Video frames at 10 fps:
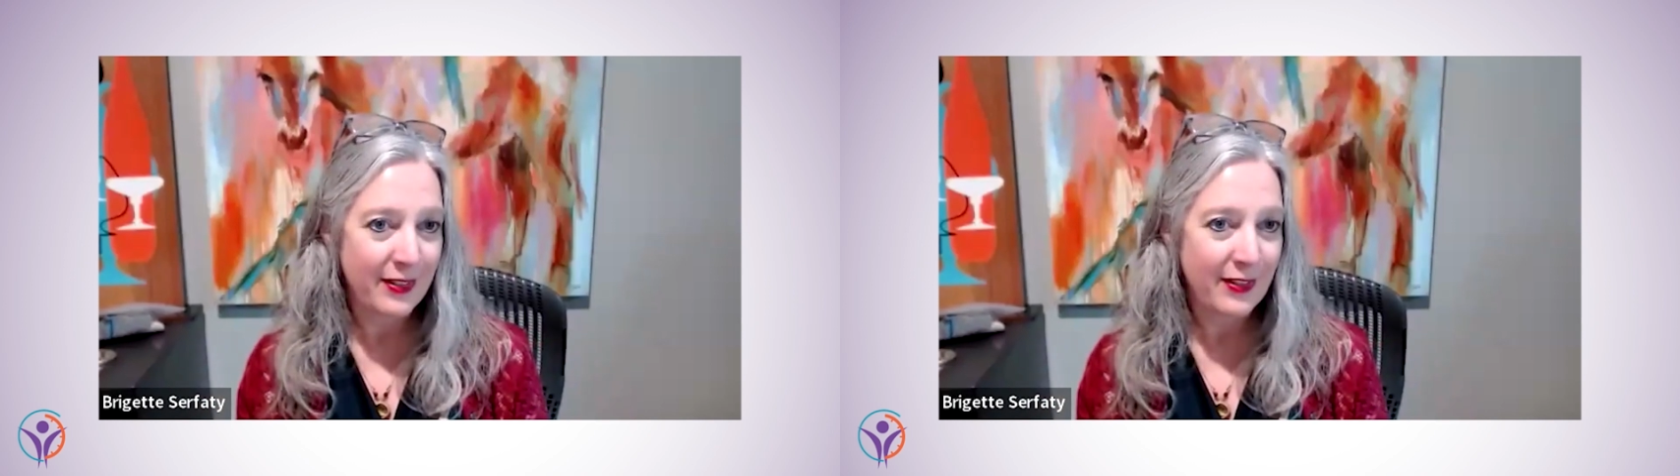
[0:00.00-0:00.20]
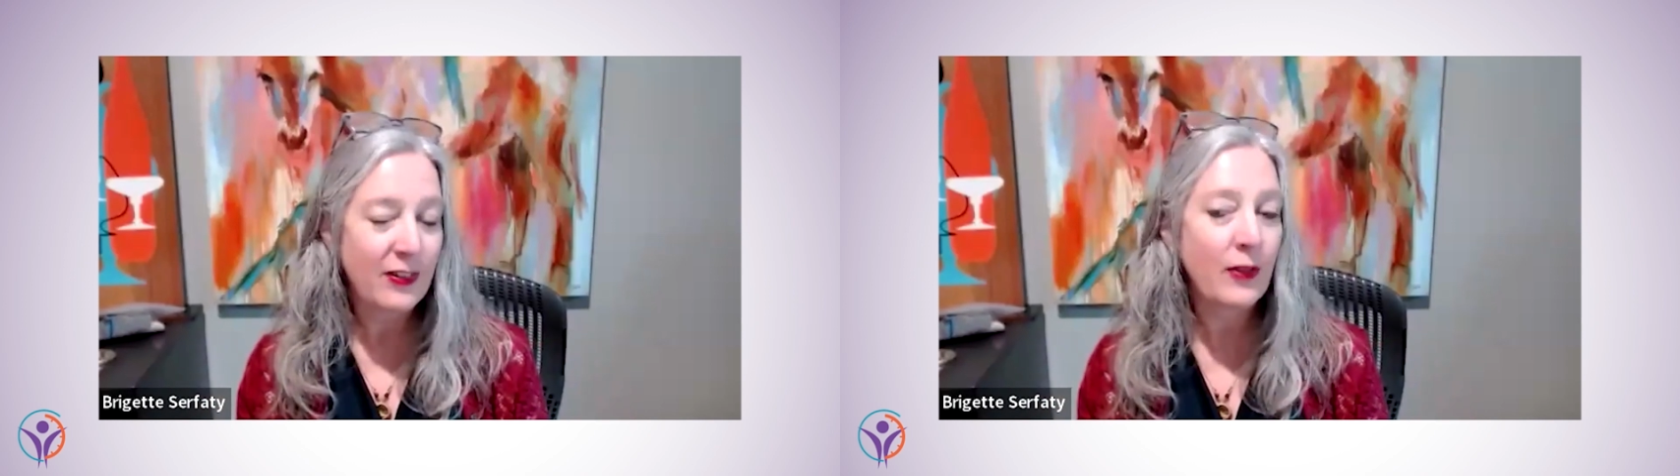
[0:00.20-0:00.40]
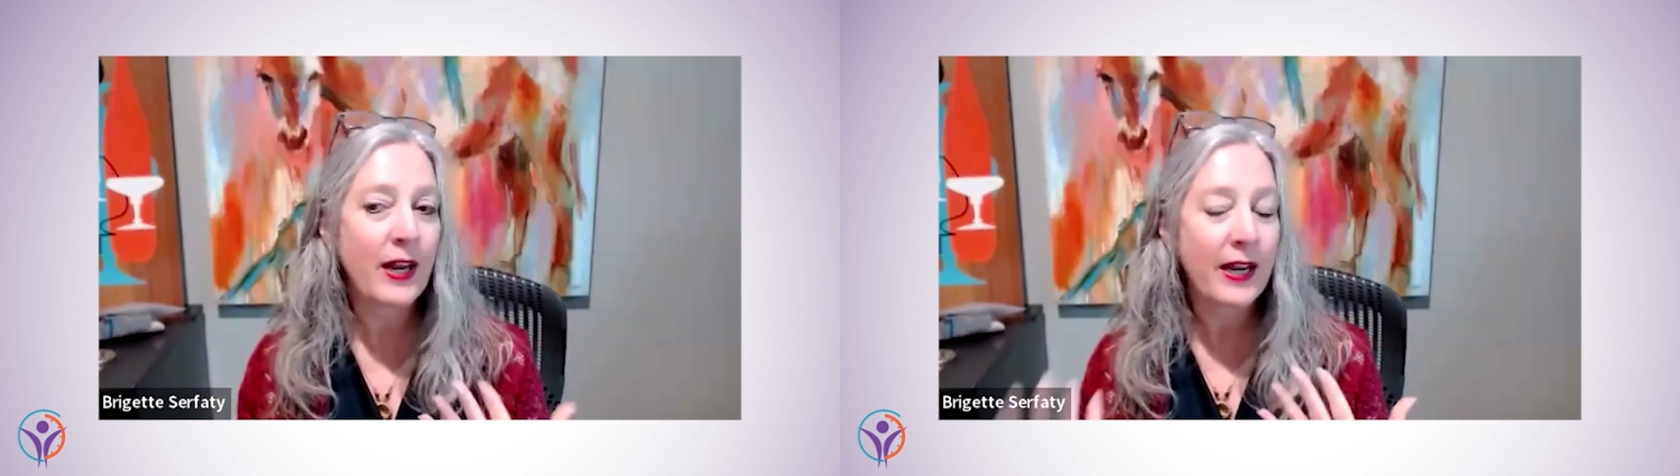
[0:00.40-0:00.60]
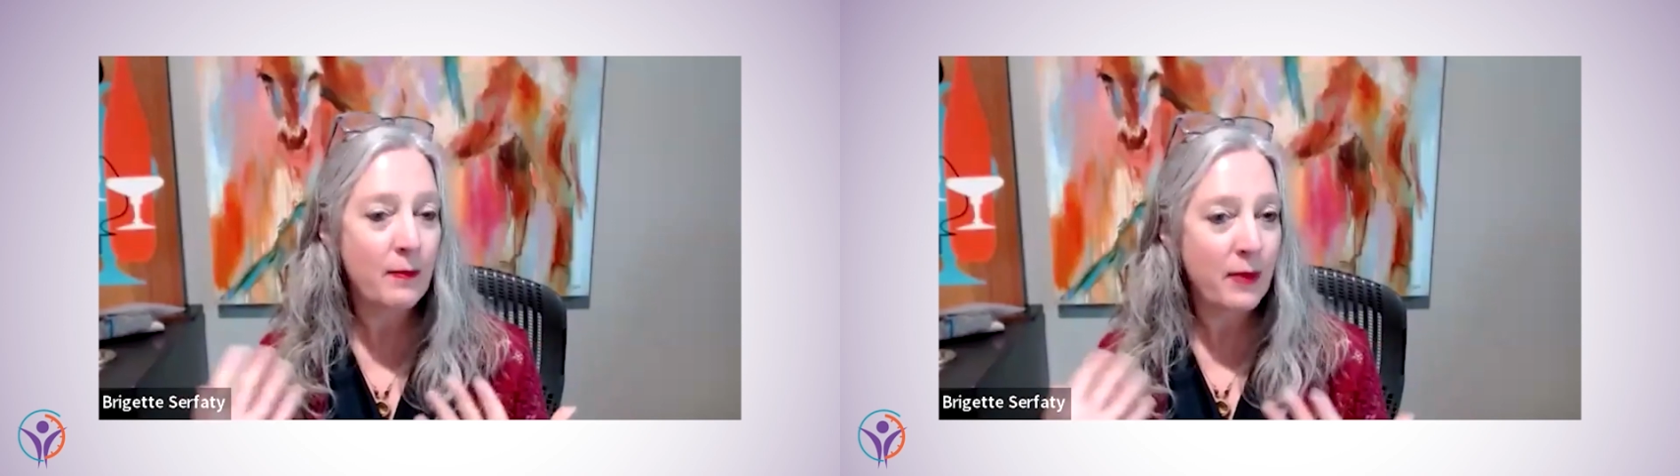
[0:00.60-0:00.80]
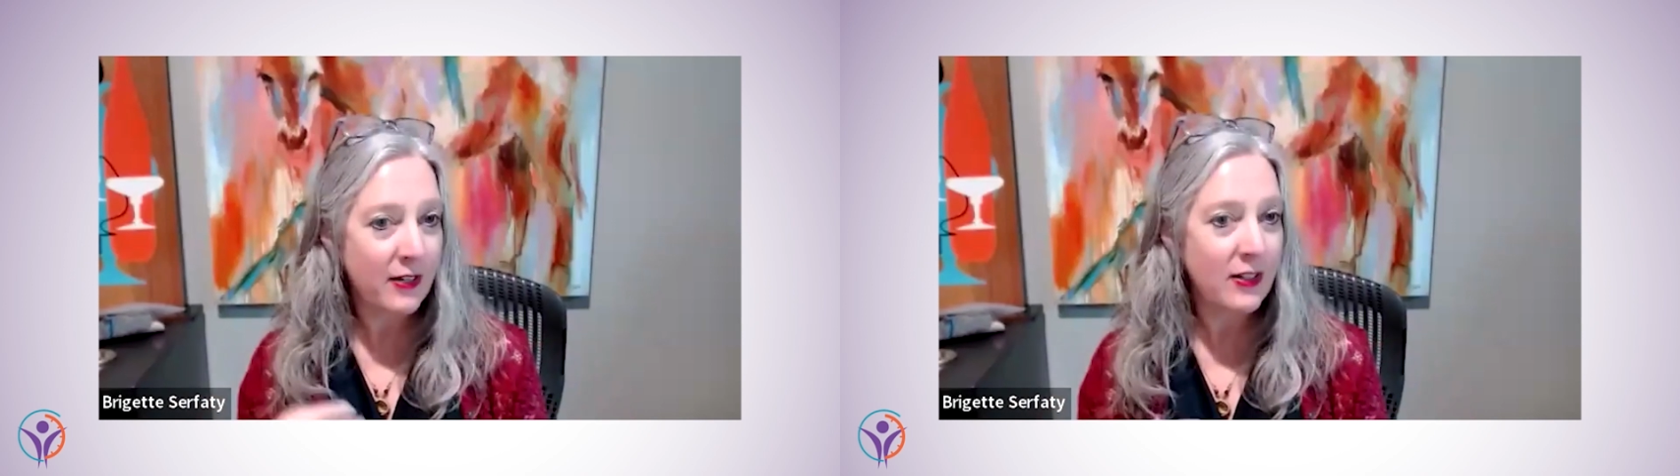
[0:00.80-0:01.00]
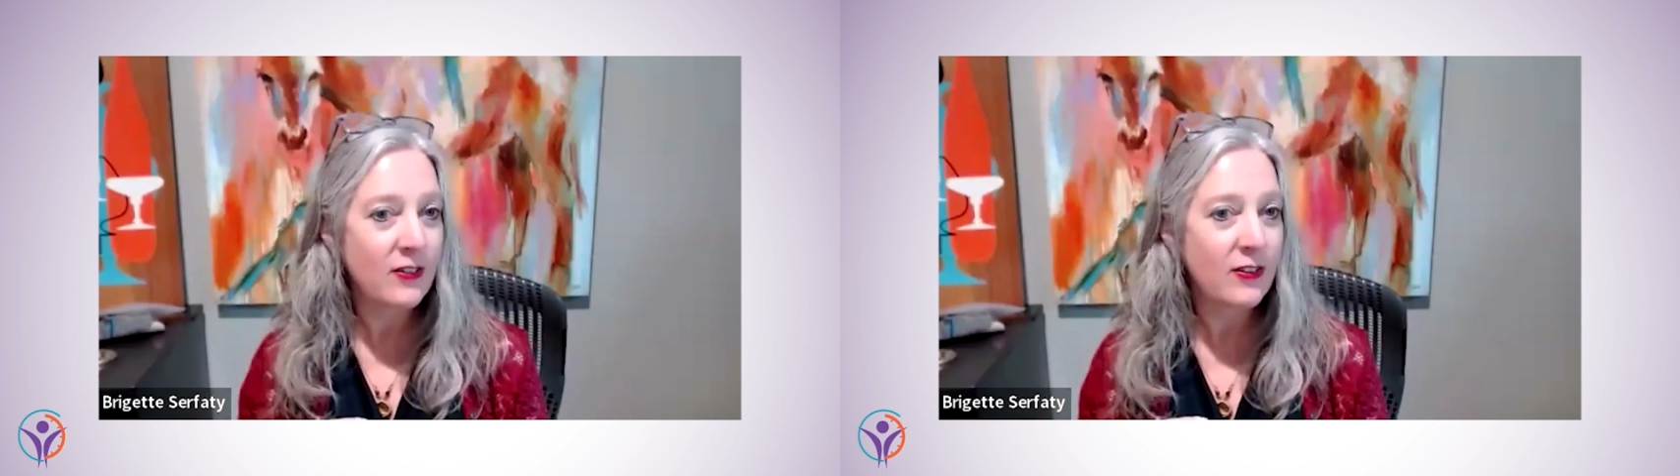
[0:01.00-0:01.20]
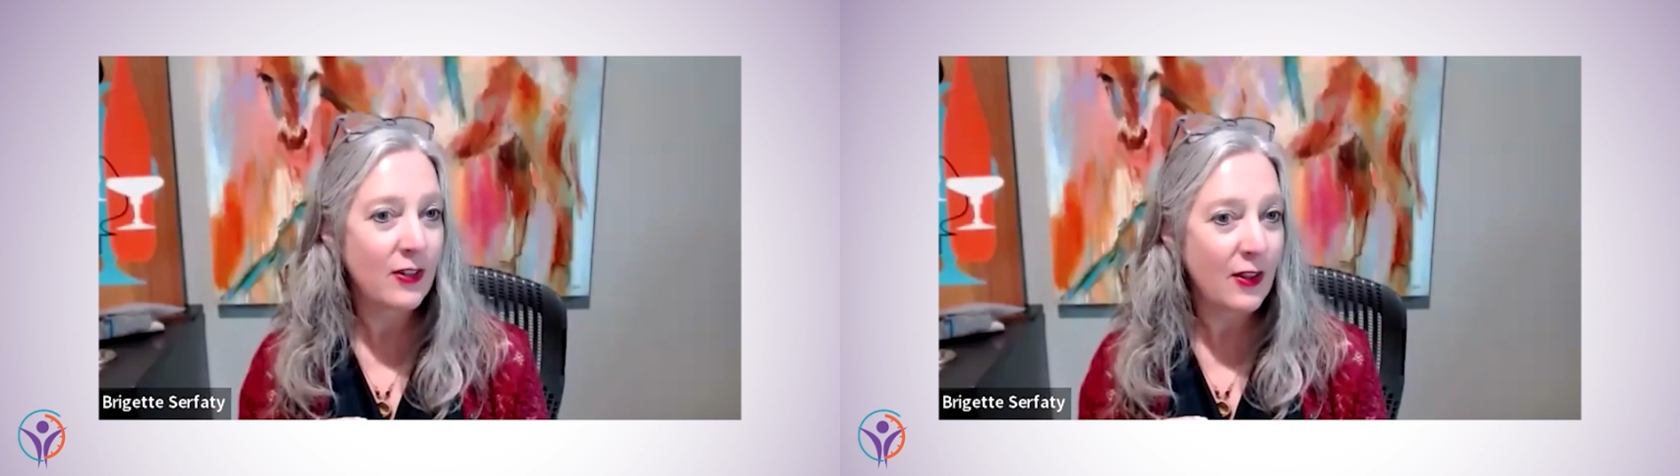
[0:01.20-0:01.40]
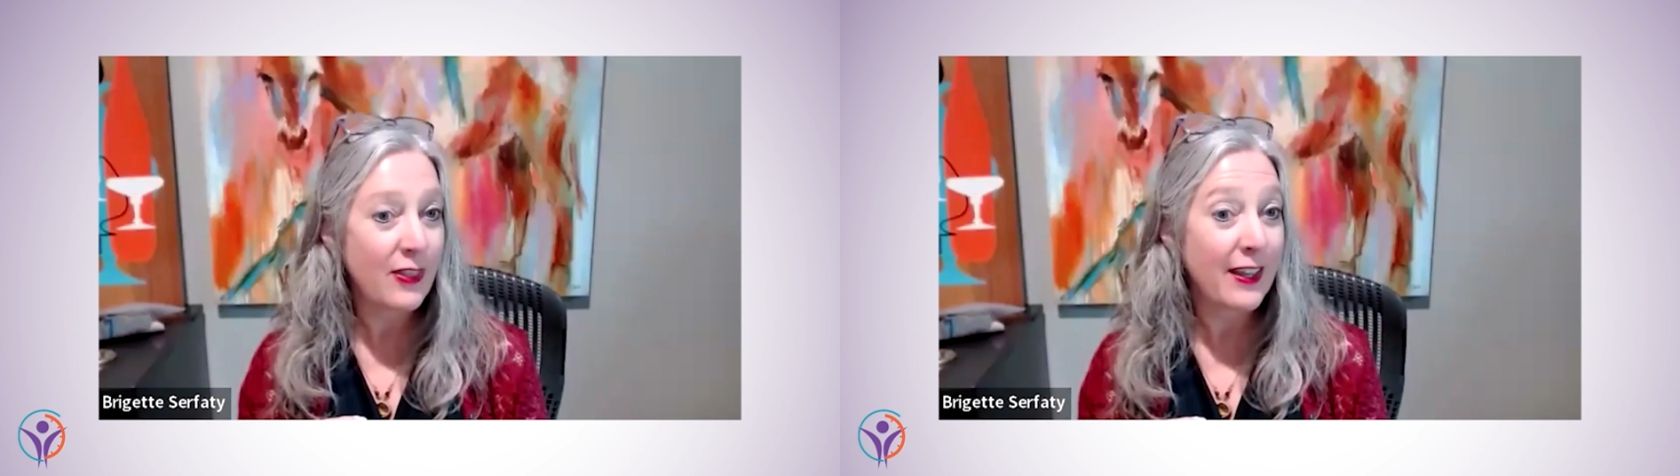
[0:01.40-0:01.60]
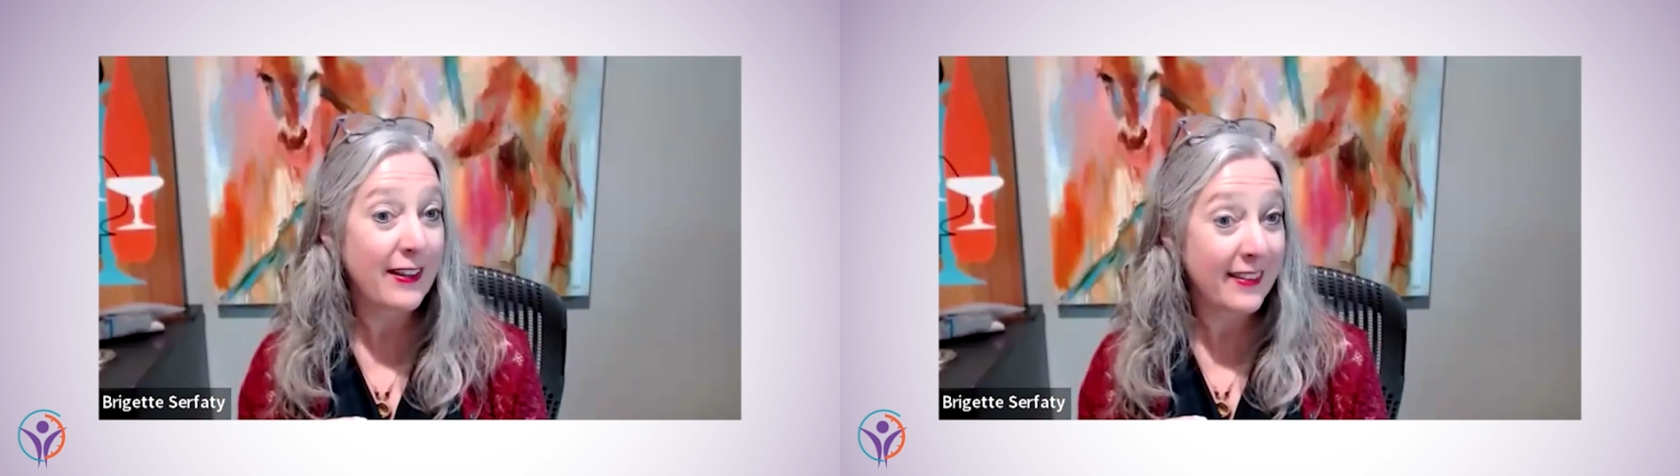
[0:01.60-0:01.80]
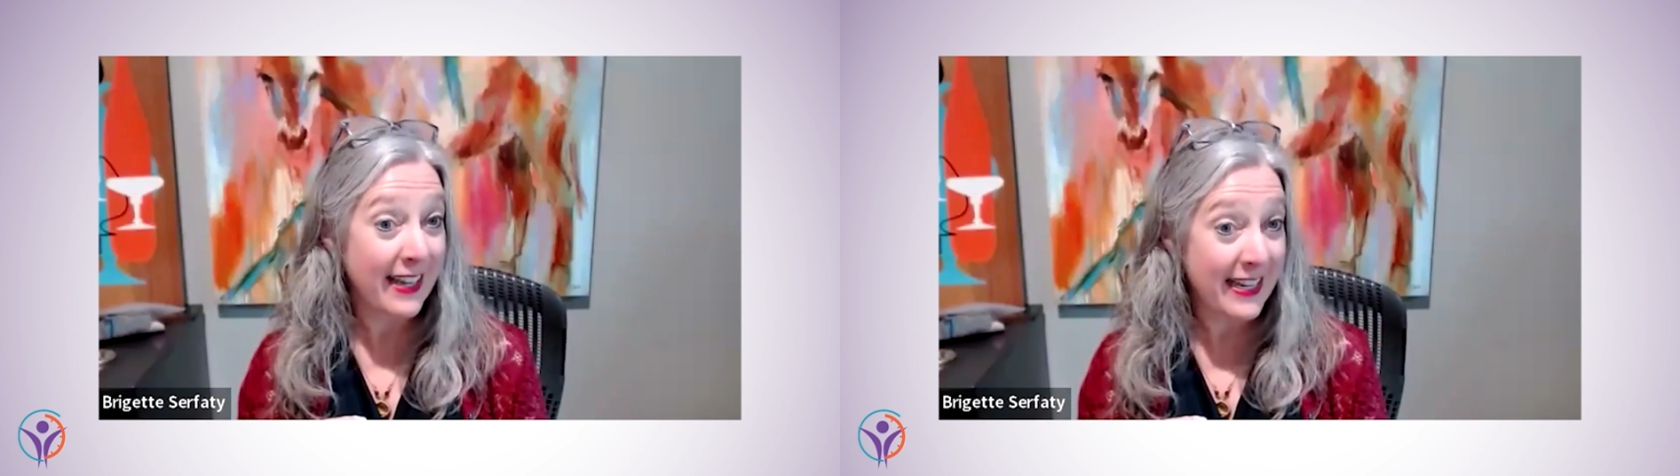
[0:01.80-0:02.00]
so that I can pay attention to the
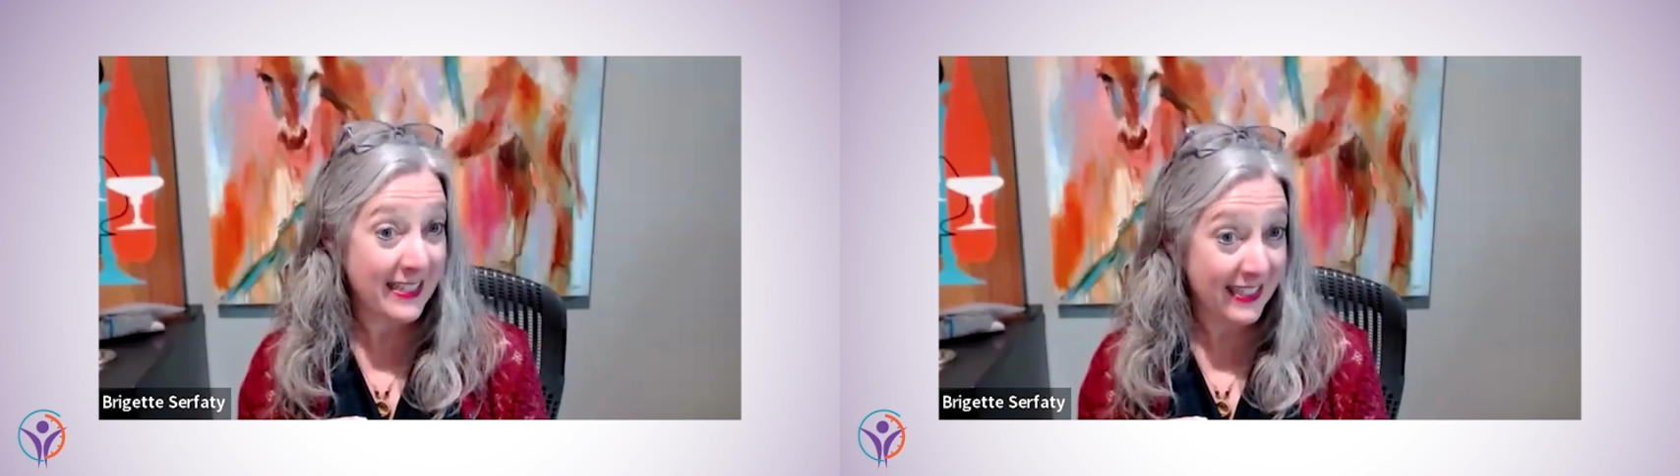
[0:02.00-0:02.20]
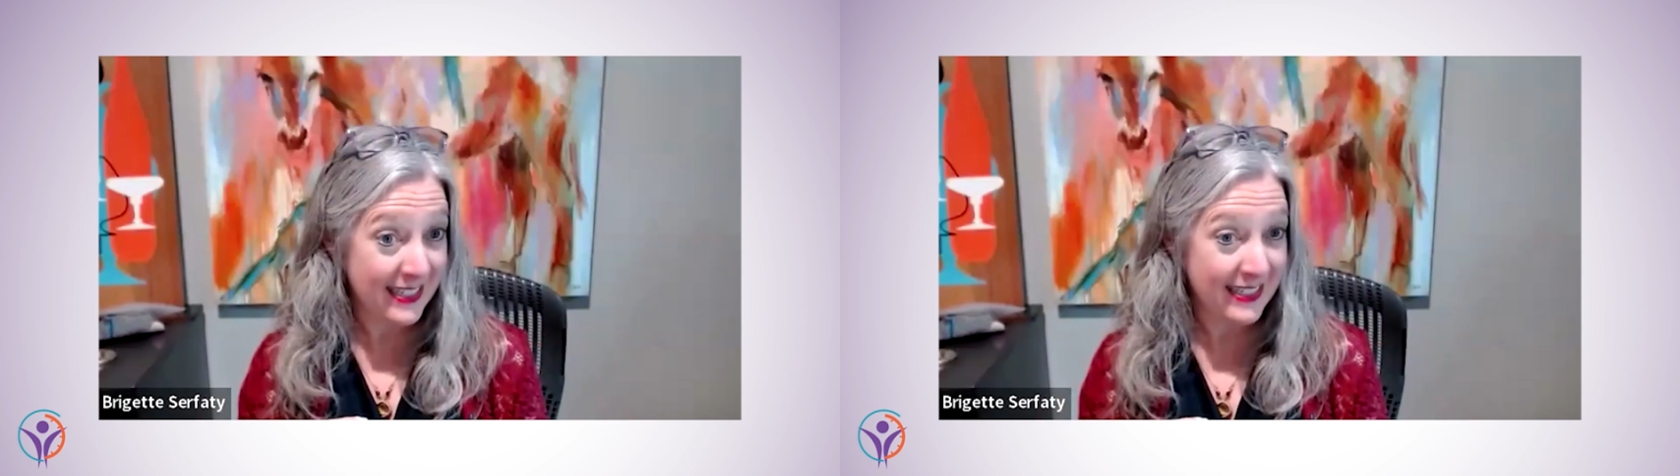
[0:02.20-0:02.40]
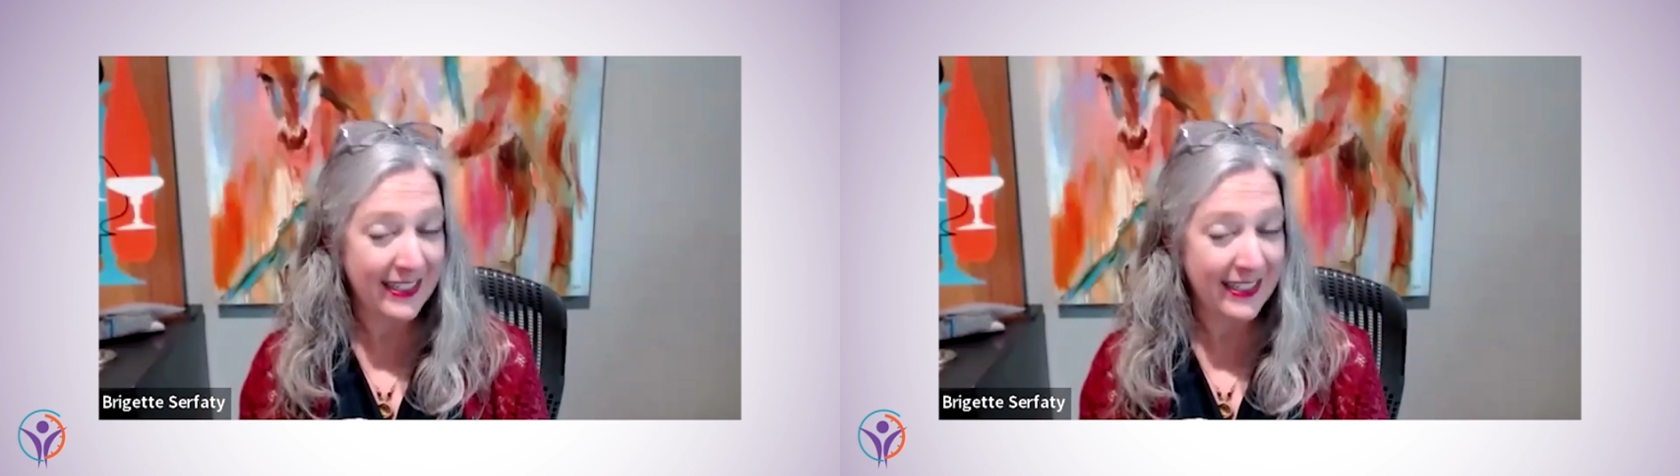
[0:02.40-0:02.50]
things that I did.